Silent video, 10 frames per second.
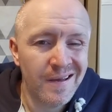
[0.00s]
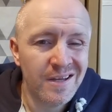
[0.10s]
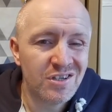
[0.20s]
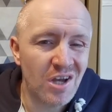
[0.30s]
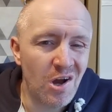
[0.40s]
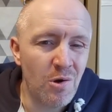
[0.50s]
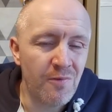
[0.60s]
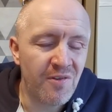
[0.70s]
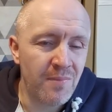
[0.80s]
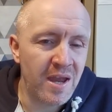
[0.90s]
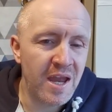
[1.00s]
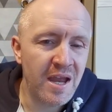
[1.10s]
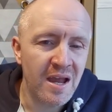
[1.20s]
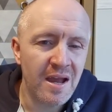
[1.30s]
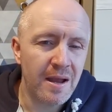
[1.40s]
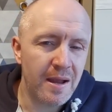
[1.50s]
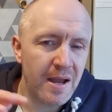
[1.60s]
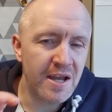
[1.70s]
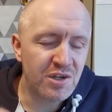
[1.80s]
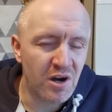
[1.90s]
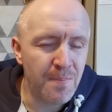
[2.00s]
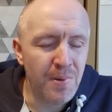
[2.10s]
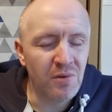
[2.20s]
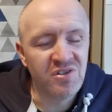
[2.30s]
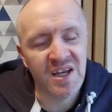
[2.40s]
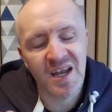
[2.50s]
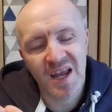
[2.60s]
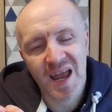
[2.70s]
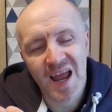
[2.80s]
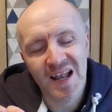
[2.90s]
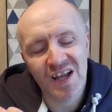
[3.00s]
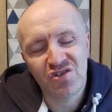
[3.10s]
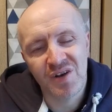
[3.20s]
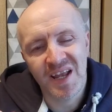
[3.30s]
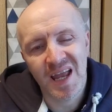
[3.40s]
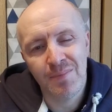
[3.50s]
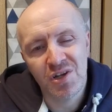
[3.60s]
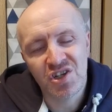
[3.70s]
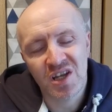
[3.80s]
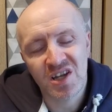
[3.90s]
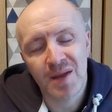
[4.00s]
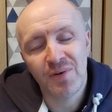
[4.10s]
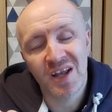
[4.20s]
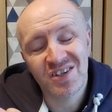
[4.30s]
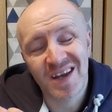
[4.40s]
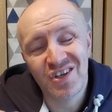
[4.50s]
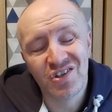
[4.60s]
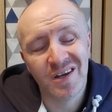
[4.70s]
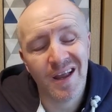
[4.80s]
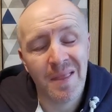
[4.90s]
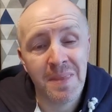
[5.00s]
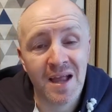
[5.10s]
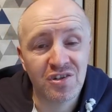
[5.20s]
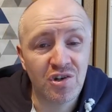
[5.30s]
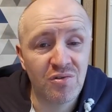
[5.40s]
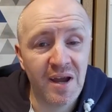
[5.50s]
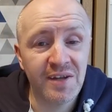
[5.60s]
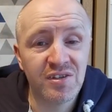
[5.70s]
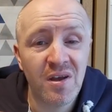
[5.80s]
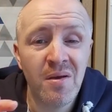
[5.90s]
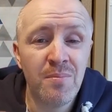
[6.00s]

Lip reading: So for me, it's got a built-in electronic image stabilization, and that's great,